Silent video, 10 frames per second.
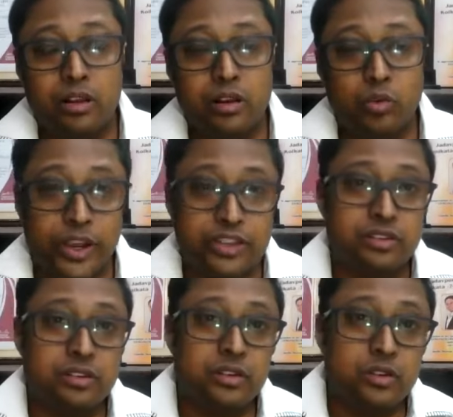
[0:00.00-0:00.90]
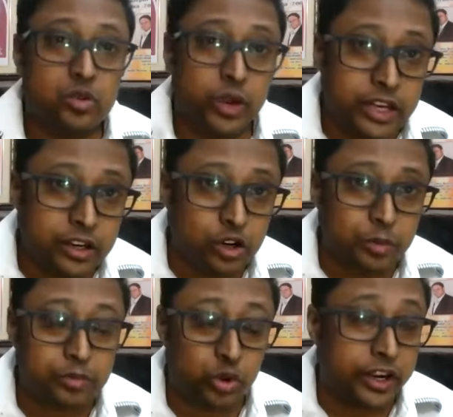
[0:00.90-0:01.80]
with
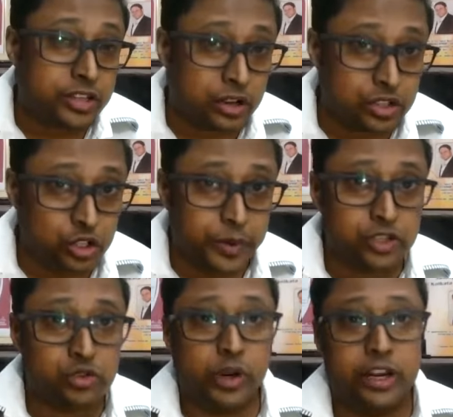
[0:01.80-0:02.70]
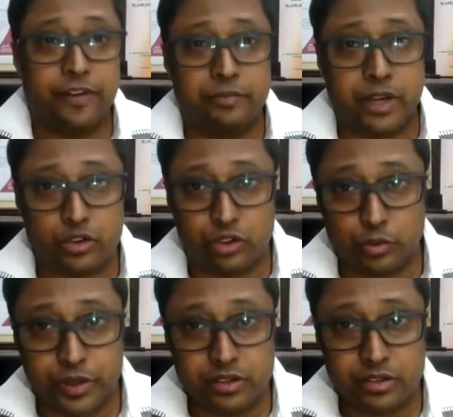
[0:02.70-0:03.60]
20,000 rupees to 25,000
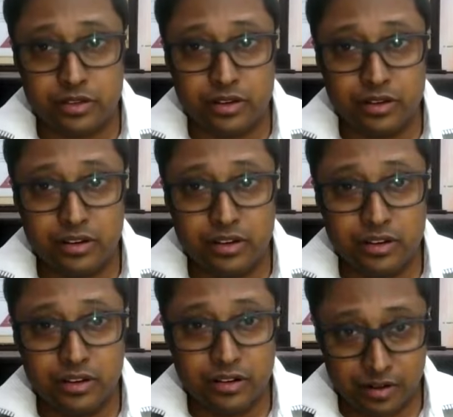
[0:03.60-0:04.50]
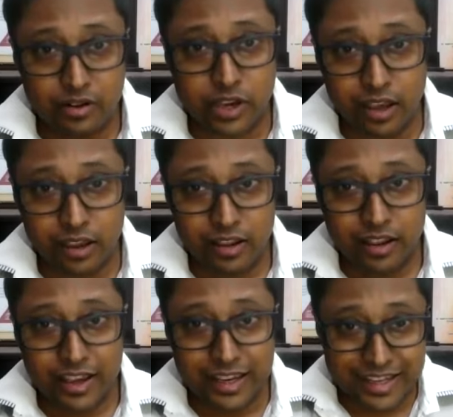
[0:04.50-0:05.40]
rupees. Okay,
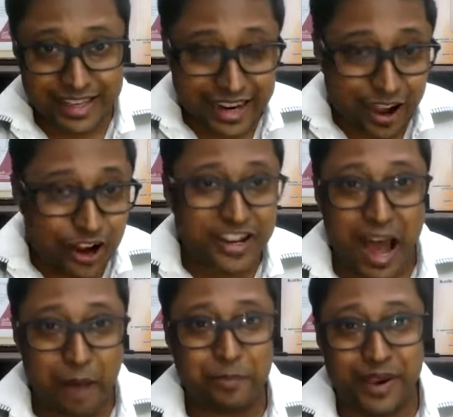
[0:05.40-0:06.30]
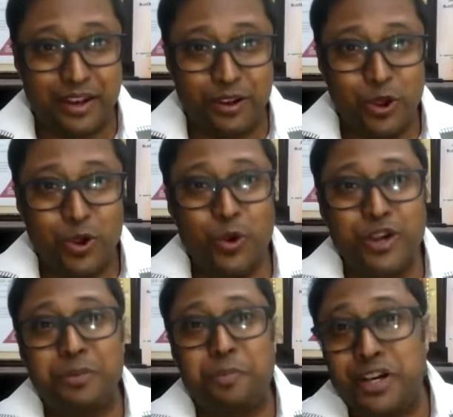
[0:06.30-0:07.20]
it cannot happen
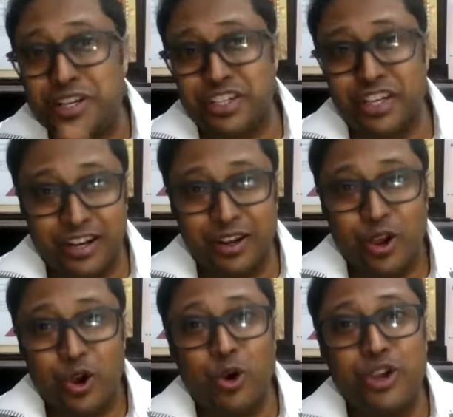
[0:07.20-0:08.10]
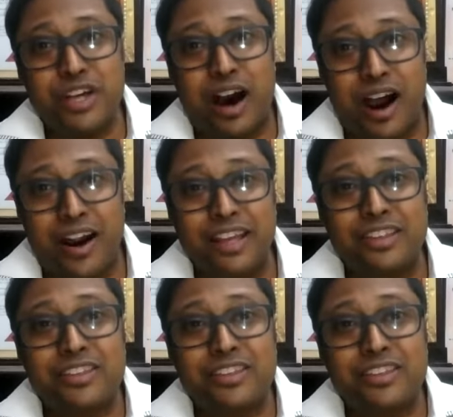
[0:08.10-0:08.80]
with a person who is earning